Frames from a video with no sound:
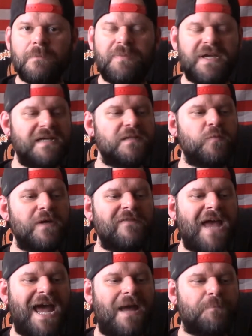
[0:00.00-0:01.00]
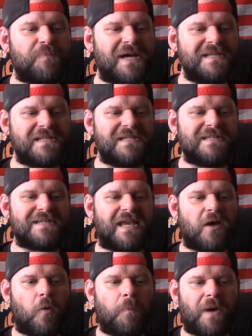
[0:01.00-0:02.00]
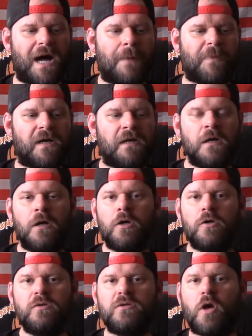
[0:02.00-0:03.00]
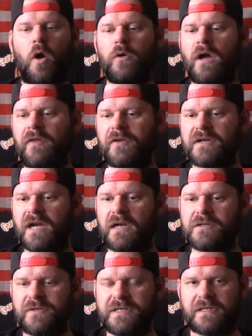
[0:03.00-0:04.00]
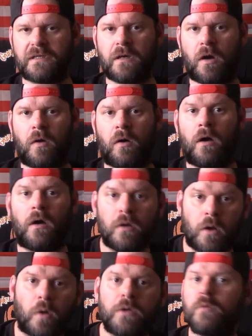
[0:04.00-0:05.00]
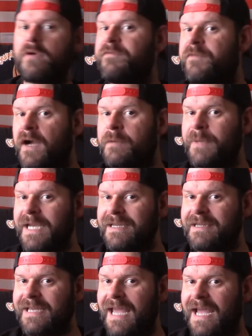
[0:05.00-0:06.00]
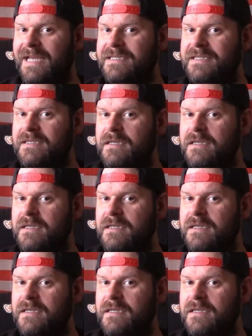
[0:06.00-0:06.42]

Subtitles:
Because we've had presidents like Obama who go to other countries and go, oh, you want to fuck me in the ass?